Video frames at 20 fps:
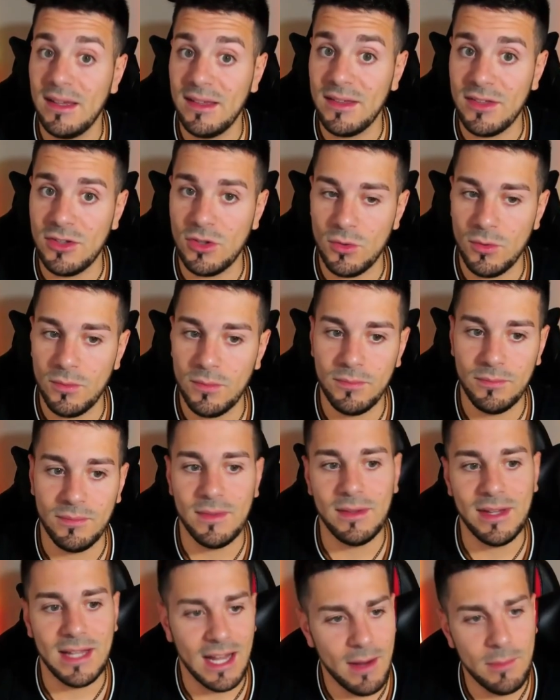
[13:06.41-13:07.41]
So
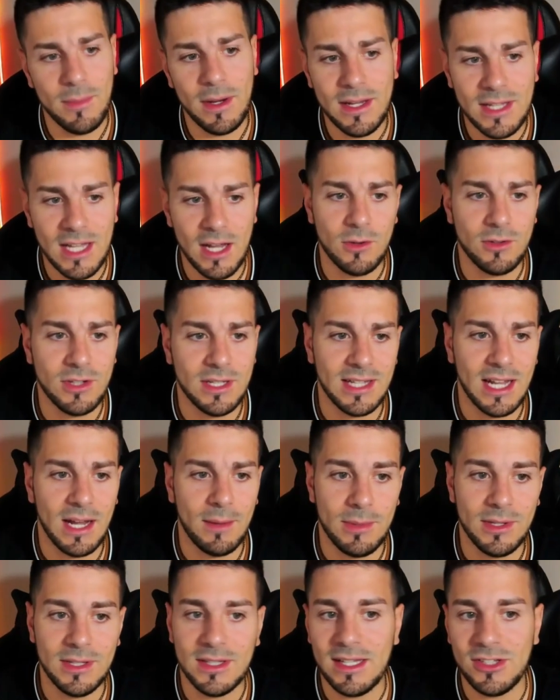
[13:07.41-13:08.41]
the Albin counter
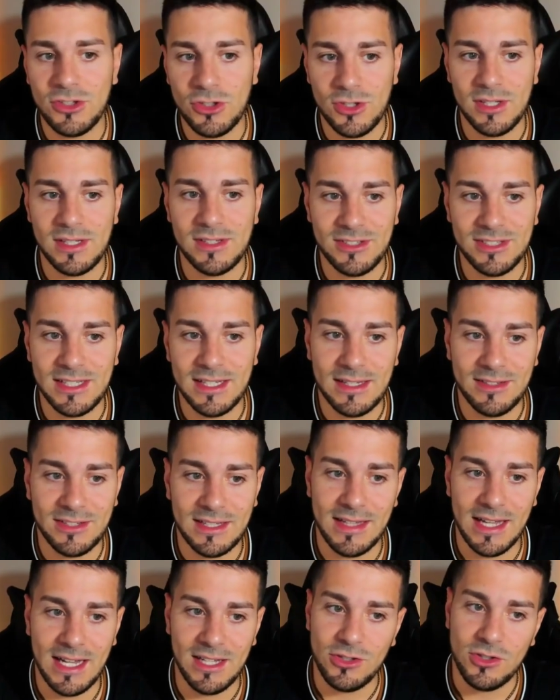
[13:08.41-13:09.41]
gambit, as you can see, is a
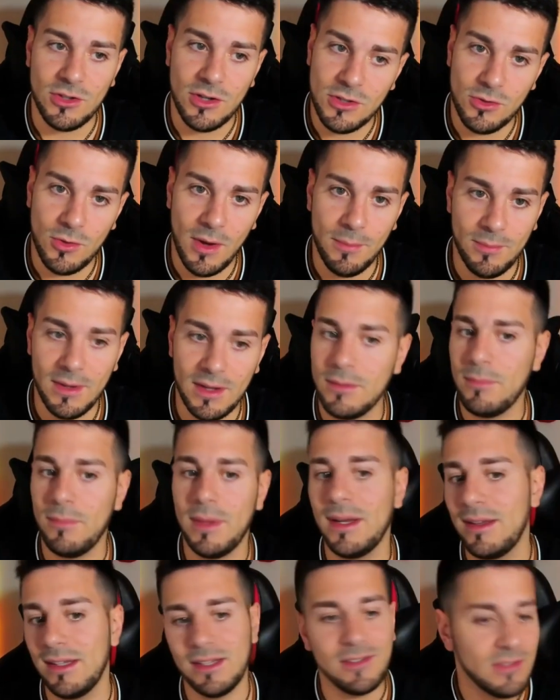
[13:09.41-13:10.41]
dangerous weapon,
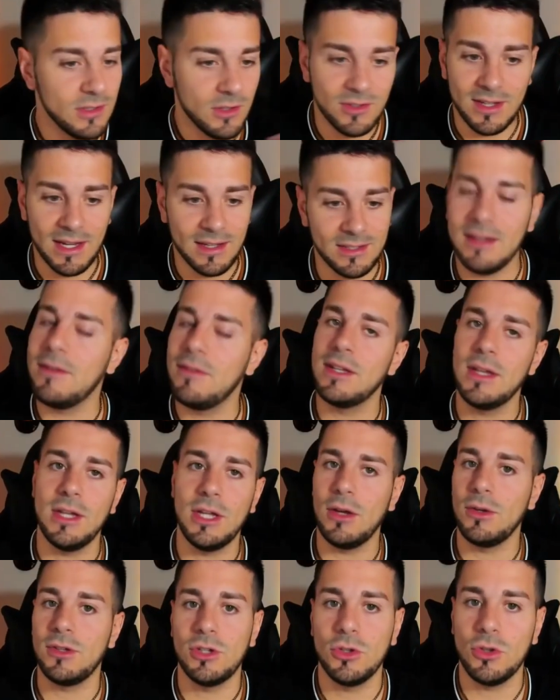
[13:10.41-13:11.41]
but it's not that
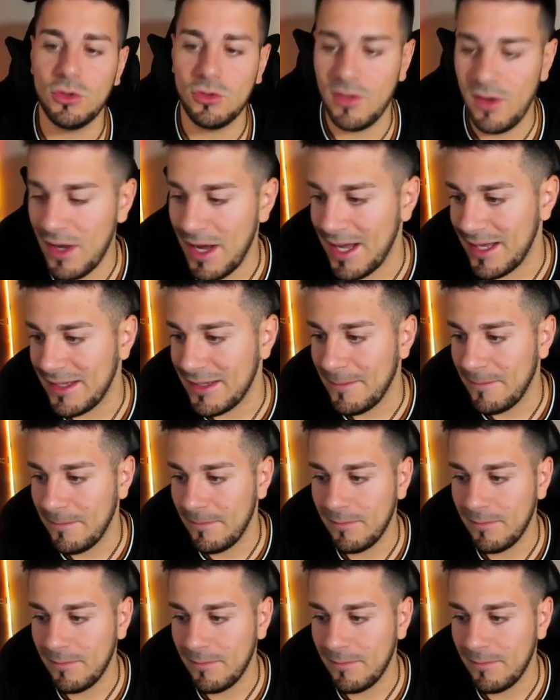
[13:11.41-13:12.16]
difficult to neutralize.